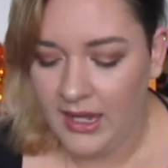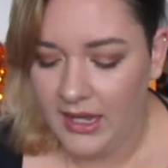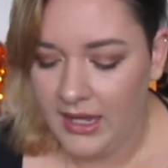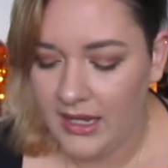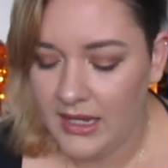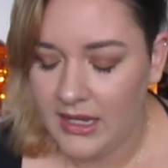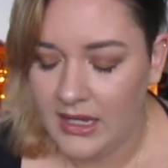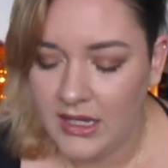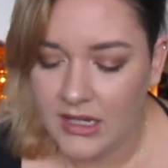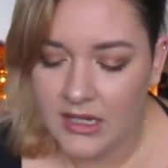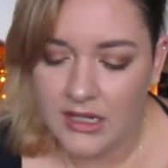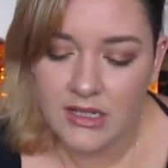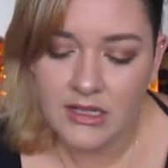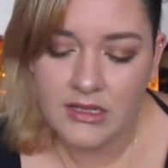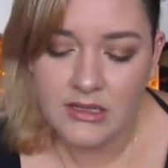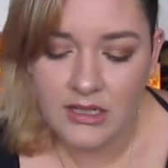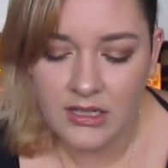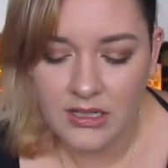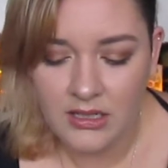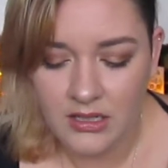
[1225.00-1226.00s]

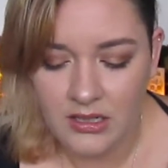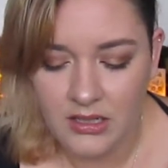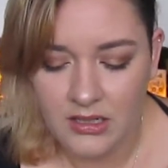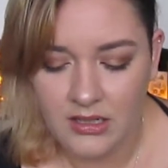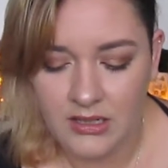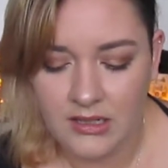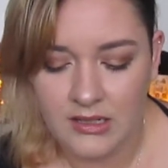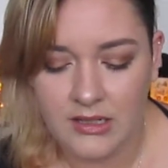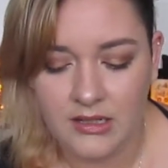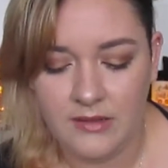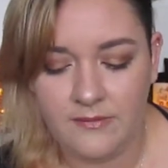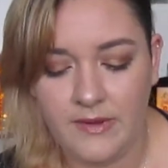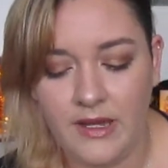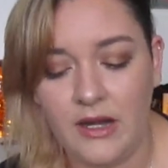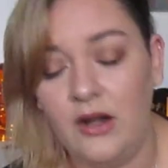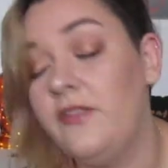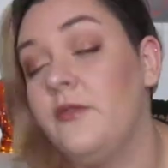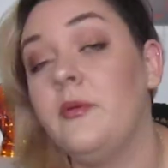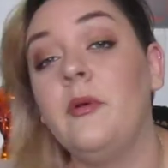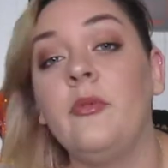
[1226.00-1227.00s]
And I
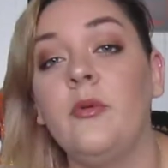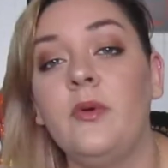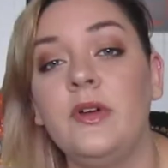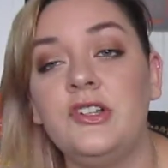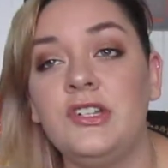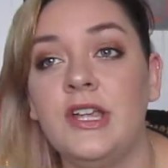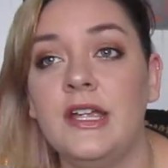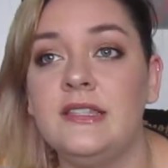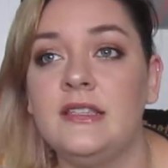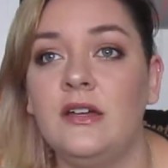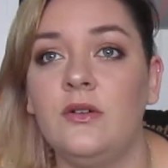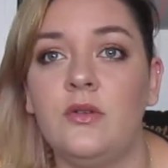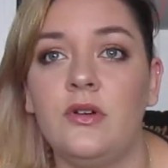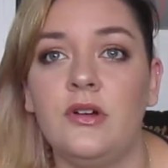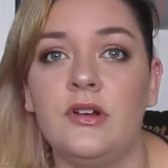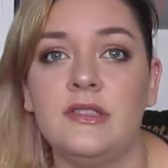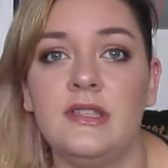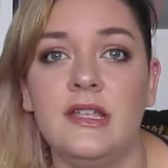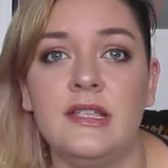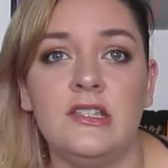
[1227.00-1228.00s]
don't even remember what shades I
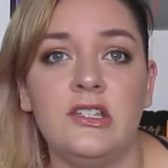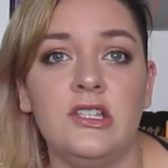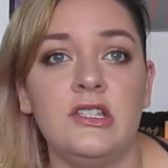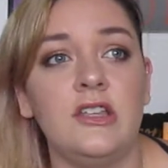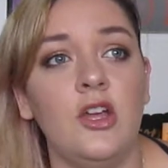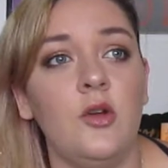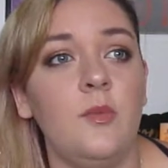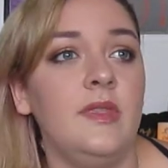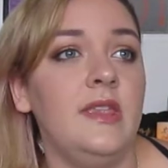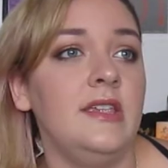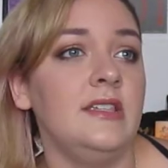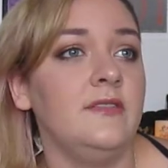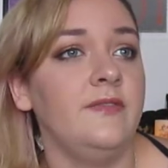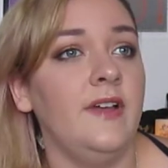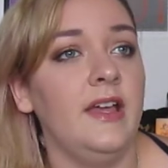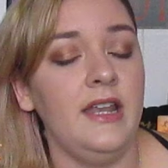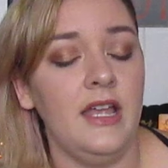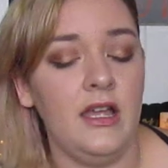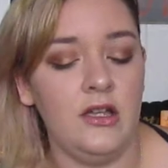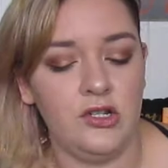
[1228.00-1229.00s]
ordered, so let's just open these and
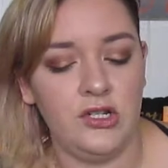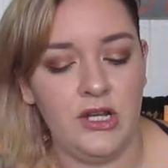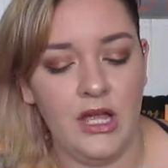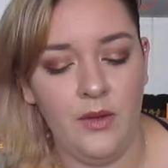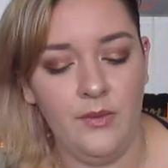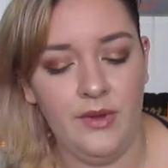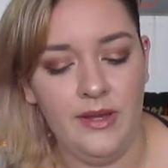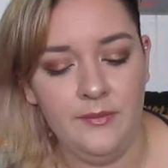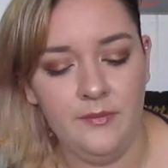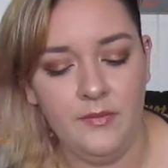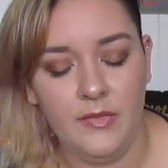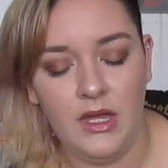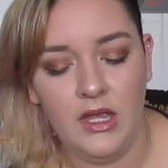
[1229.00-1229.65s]
find out, shall we?